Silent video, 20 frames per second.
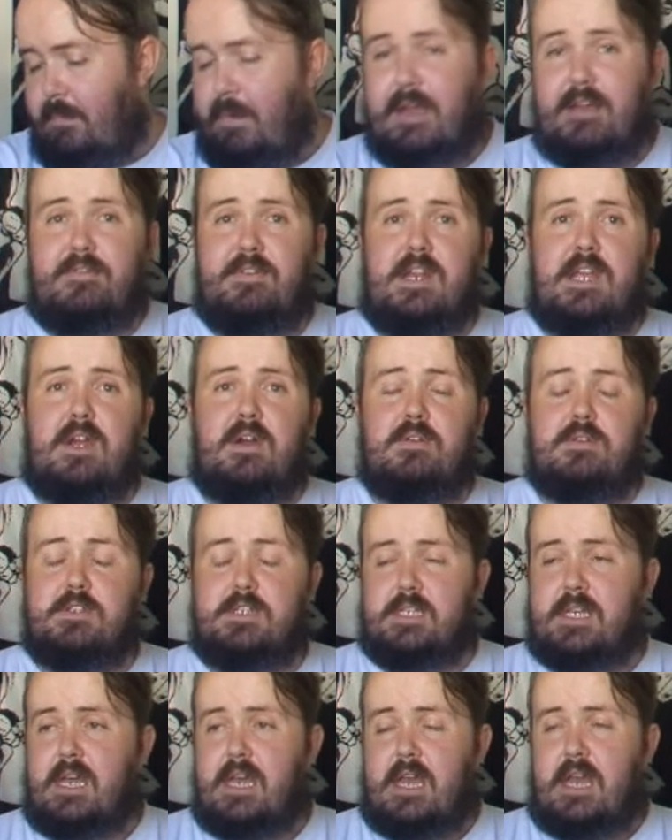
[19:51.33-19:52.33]
pick
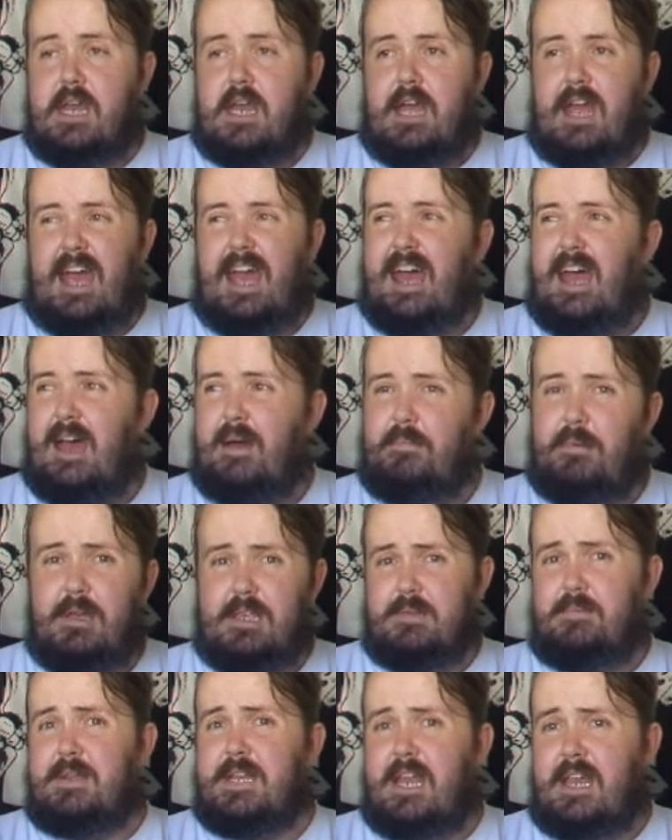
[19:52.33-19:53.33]
videos
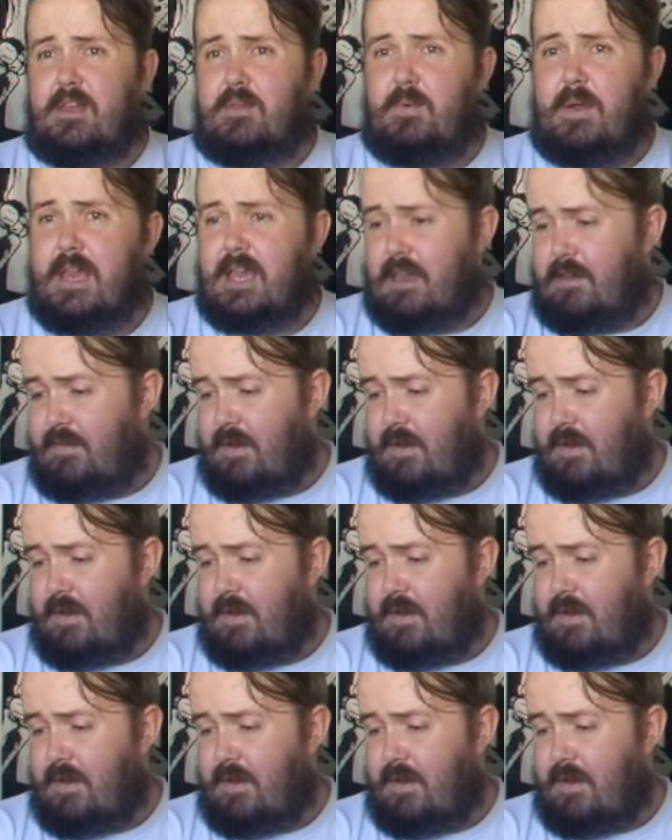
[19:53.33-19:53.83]
possibly next week.